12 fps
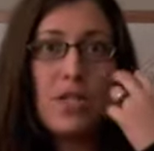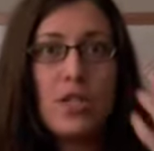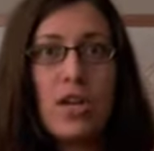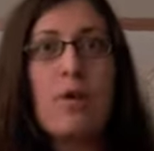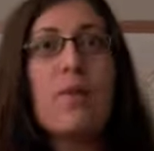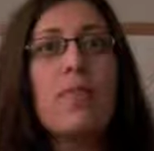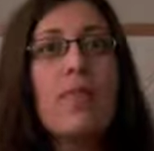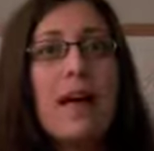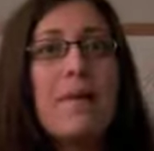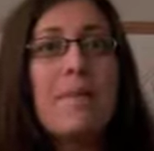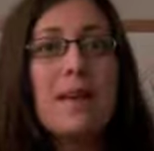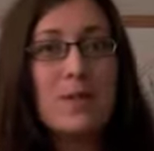to share with
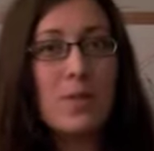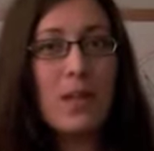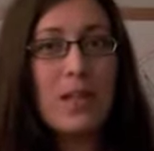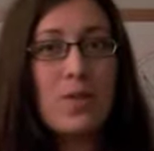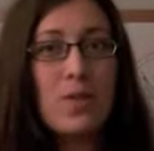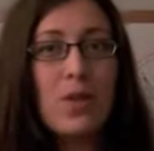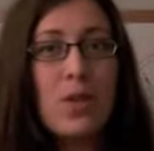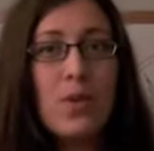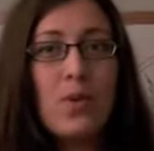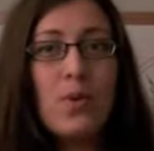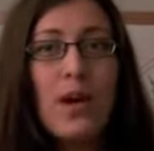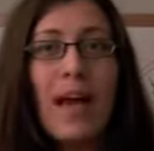them as well as with
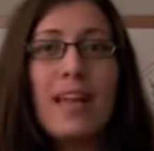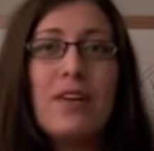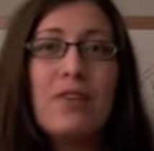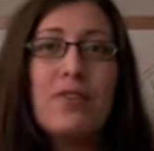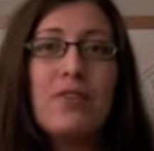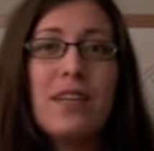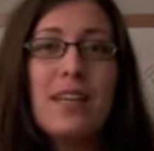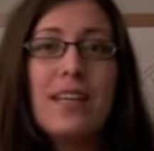you, kind of